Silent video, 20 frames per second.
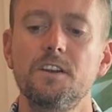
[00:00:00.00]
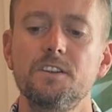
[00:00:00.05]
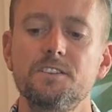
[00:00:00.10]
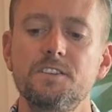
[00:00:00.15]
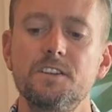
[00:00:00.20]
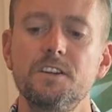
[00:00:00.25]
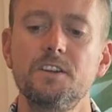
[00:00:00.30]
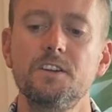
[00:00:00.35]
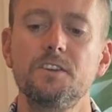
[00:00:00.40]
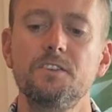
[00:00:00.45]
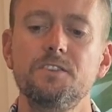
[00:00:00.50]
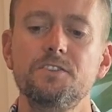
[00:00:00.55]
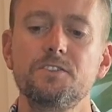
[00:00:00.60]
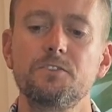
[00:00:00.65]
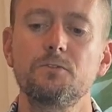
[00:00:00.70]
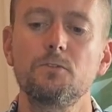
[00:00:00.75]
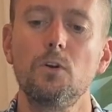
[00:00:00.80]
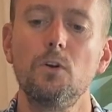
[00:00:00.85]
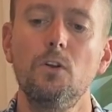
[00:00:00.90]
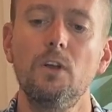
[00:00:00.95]
cards here.
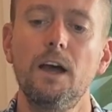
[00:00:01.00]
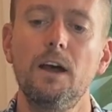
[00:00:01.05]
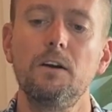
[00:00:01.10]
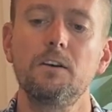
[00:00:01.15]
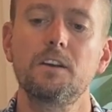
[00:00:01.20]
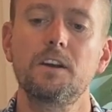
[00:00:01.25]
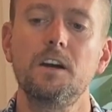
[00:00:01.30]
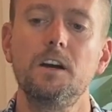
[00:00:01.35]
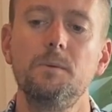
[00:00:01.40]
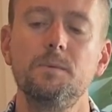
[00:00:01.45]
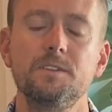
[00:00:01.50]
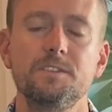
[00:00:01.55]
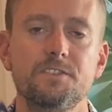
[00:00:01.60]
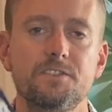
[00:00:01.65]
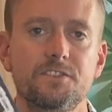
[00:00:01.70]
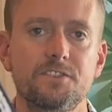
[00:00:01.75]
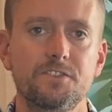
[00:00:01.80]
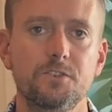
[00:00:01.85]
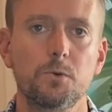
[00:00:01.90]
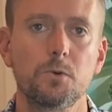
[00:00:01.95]
These are roll, outcome,
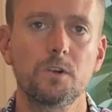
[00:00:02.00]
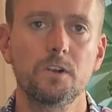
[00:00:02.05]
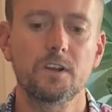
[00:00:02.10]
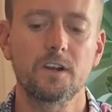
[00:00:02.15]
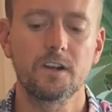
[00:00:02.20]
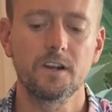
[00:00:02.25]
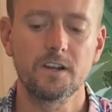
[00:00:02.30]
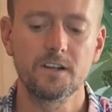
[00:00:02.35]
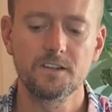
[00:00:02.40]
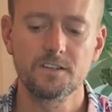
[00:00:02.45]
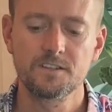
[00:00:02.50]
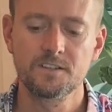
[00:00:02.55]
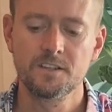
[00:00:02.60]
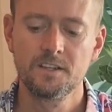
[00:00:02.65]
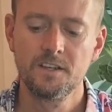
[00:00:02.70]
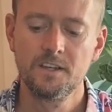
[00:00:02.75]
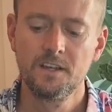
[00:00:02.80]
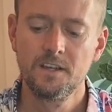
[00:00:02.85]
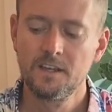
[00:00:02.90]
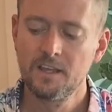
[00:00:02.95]
and store
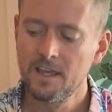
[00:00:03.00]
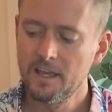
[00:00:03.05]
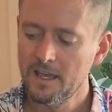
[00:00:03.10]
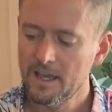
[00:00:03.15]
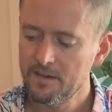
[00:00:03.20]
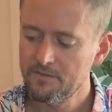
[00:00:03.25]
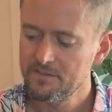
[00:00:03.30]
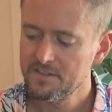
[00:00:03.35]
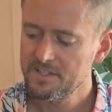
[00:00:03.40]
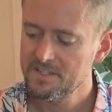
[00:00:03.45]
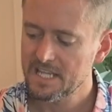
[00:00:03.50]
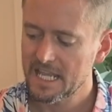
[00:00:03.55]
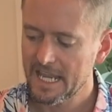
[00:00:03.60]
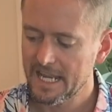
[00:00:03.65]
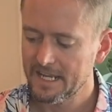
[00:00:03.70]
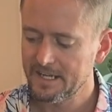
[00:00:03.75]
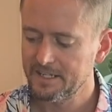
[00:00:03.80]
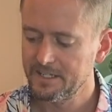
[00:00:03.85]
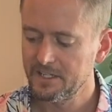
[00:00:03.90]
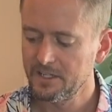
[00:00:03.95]
cards. Have
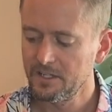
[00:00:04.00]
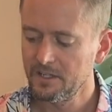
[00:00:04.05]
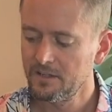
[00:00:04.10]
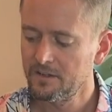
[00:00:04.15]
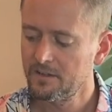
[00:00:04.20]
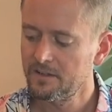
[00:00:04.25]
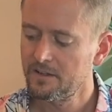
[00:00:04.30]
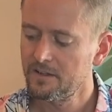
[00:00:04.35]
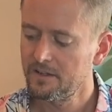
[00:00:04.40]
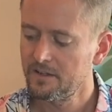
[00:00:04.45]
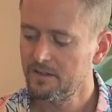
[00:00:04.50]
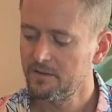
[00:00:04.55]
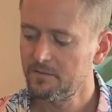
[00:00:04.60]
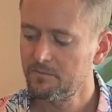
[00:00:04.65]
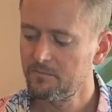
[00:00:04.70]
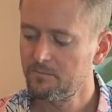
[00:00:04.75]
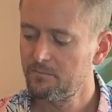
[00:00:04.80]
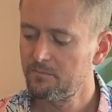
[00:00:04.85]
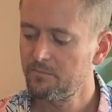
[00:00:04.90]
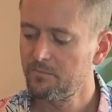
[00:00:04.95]
these handy.
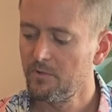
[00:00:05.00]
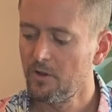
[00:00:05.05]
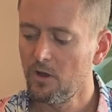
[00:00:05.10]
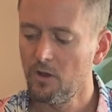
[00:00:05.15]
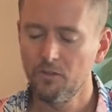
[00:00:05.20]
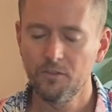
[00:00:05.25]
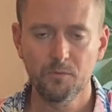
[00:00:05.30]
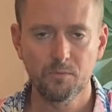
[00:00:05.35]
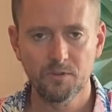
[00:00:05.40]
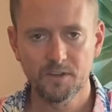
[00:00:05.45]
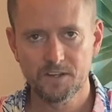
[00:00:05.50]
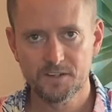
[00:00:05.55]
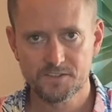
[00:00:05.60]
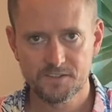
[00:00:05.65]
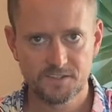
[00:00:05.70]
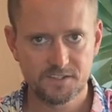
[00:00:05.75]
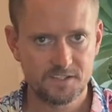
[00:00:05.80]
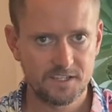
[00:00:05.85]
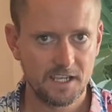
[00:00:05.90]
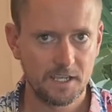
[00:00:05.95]
All the
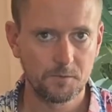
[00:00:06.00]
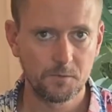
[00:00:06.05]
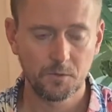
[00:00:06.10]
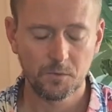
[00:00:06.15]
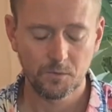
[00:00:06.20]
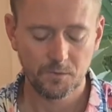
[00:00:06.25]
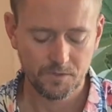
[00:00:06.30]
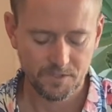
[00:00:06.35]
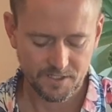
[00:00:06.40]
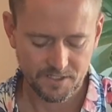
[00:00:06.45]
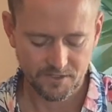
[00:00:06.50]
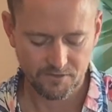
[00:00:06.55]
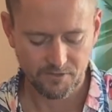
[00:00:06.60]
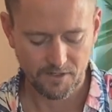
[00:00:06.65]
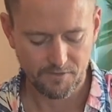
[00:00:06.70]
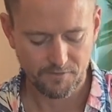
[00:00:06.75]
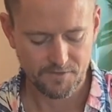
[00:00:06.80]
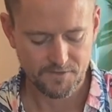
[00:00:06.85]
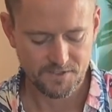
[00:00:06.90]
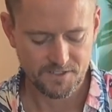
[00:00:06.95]
players at the table would need
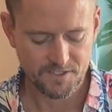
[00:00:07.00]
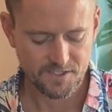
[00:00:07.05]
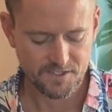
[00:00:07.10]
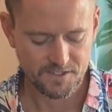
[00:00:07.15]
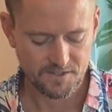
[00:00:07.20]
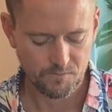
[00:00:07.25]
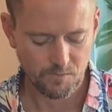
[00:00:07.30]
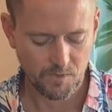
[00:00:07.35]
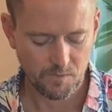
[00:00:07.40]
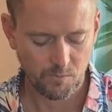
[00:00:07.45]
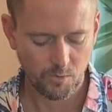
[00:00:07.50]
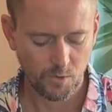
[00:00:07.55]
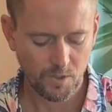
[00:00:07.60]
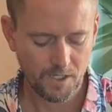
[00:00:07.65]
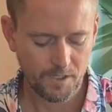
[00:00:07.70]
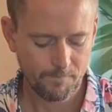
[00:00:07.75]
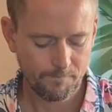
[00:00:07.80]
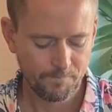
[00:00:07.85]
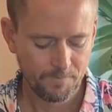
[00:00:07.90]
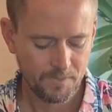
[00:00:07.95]
to reference these at one
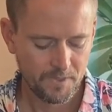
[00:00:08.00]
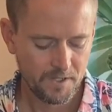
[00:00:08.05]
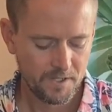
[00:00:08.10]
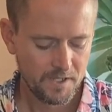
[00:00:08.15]
point.